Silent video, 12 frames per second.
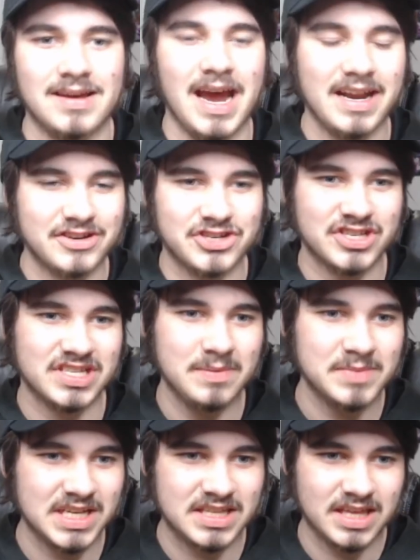And it just
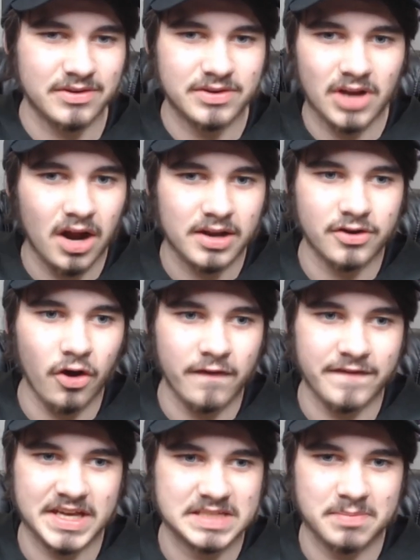seems like they're not at all
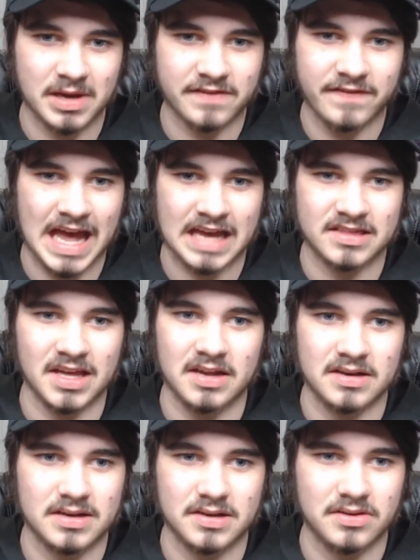fazed by the fact
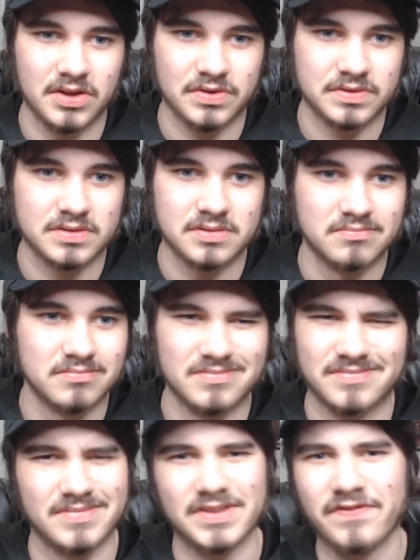that their
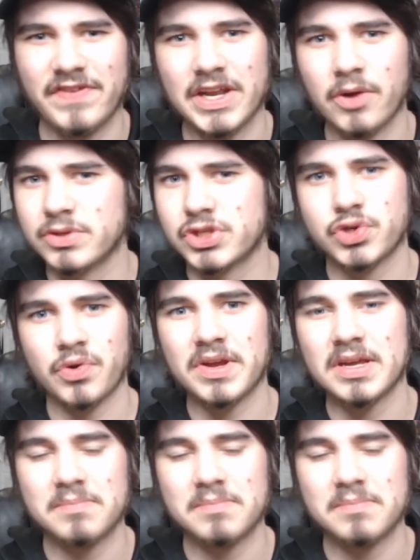video is tricking